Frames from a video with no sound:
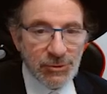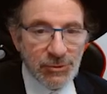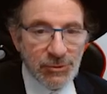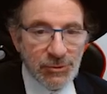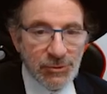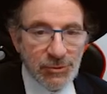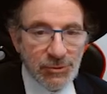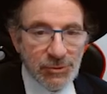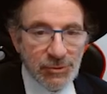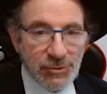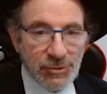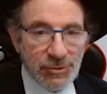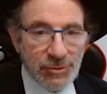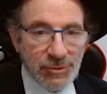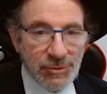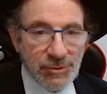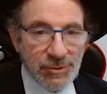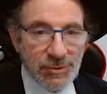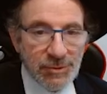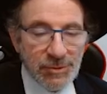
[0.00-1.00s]
to
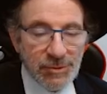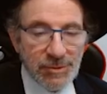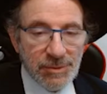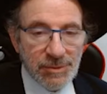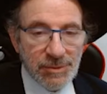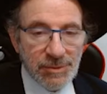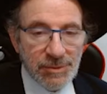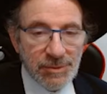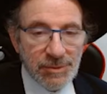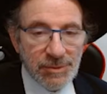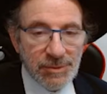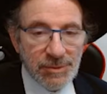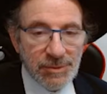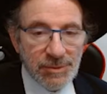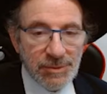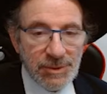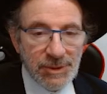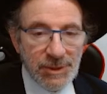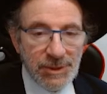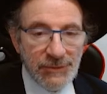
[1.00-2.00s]

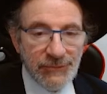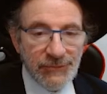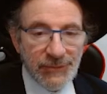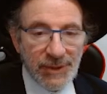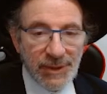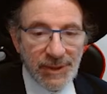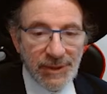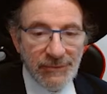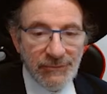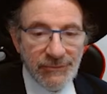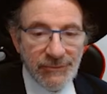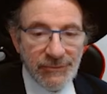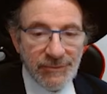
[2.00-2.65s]
E5